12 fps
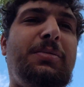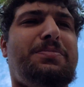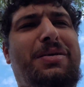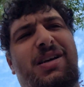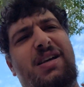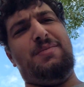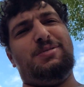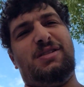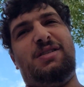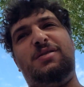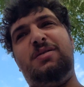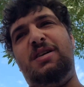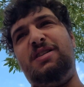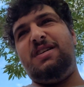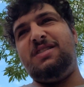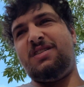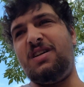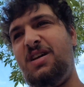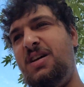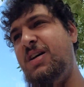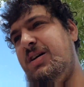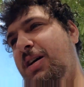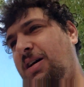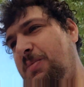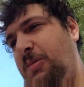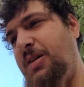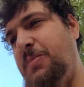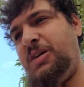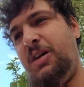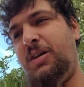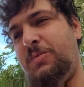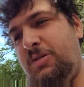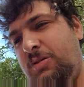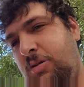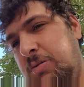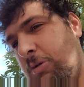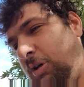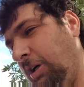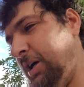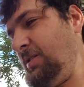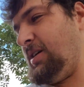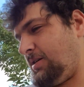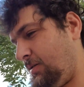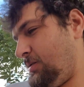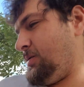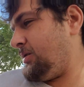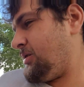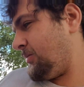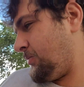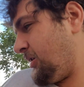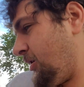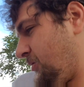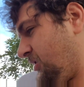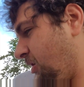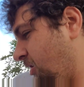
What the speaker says: being able to do all this, I'm going to be able to do more content. Be able to